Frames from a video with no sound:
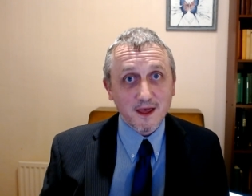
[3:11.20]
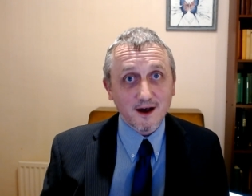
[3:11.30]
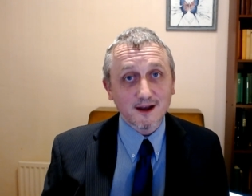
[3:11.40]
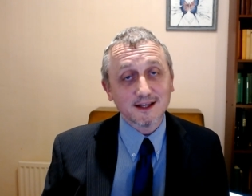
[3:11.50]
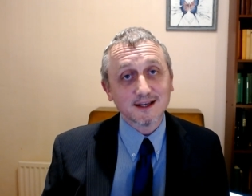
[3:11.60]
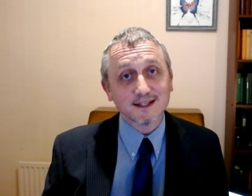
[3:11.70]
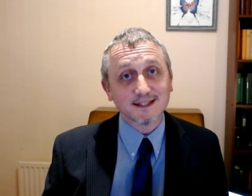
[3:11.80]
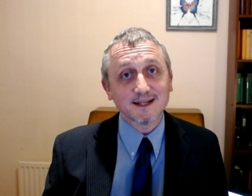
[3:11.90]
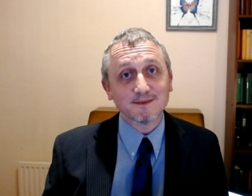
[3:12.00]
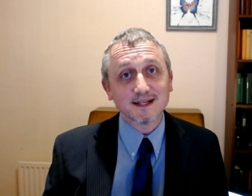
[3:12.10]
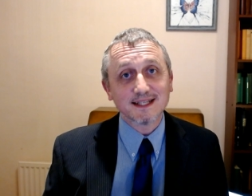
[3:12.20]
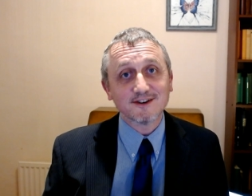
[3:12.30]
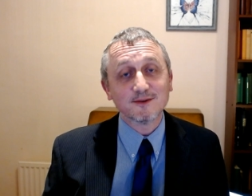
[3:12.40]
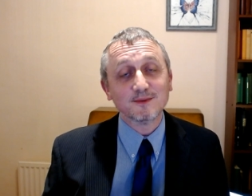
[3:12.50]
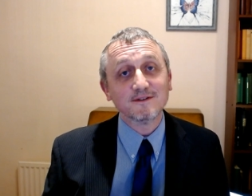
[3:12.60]
I consider
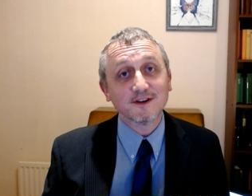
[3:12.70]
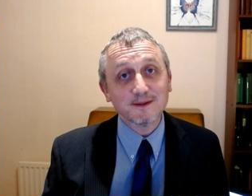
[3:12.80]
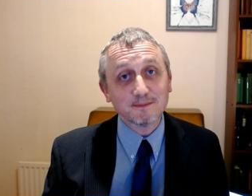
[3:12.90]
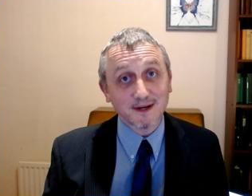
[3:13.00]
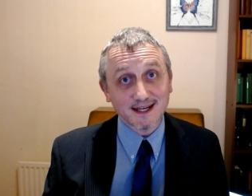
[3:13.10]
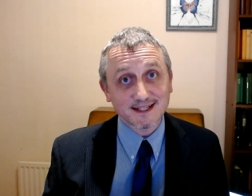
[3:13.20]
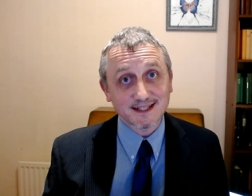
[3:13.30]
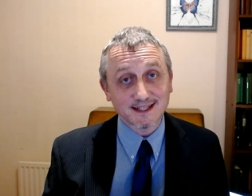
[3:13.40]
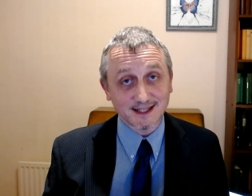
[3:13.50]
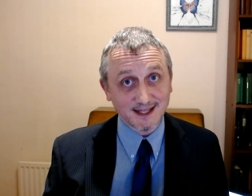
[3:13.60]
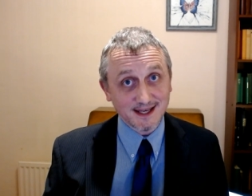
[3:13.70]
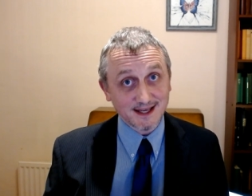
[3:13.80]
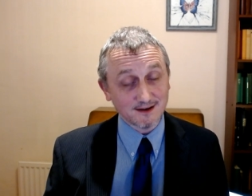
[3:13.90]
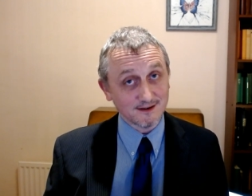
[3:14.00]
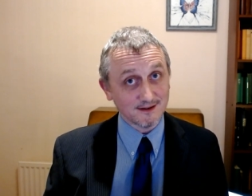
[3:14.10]
myself to be very blessed that the
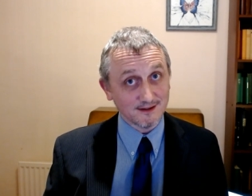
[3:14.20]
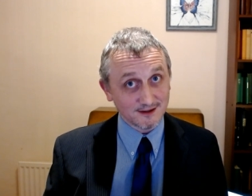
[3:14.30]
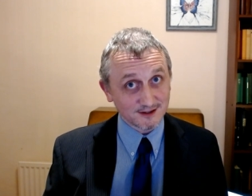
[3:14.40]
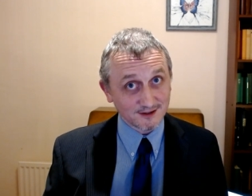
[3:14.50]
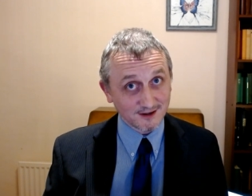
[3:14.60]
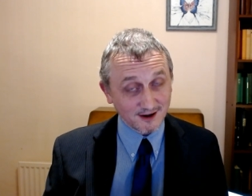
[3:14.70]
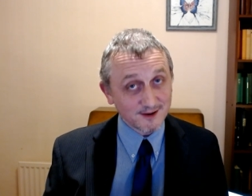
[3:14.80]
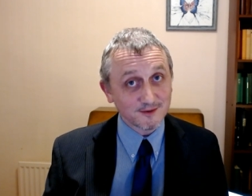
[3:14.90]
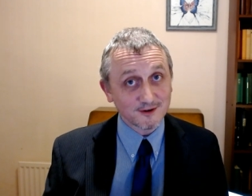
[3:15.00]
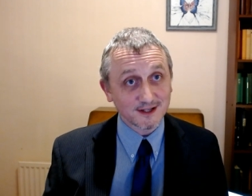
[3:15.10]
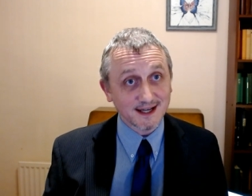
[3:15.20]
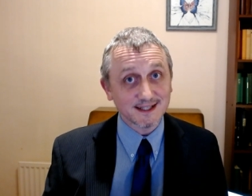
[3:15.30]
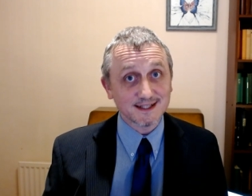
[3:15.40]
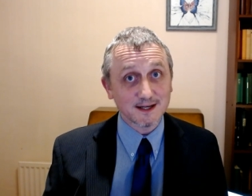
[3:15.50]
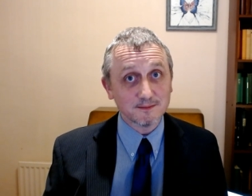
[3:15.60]
thing that I'm good at
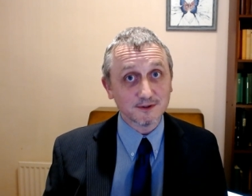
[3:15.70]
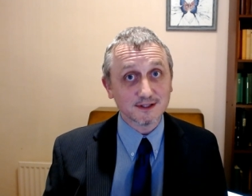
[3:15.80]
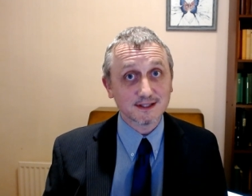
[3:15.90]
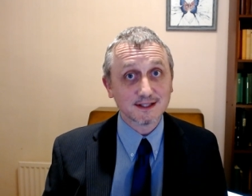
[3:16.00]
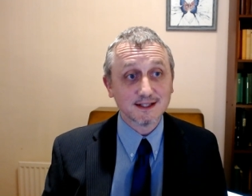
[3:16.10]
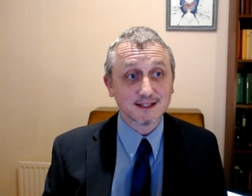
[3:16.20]
is numbers.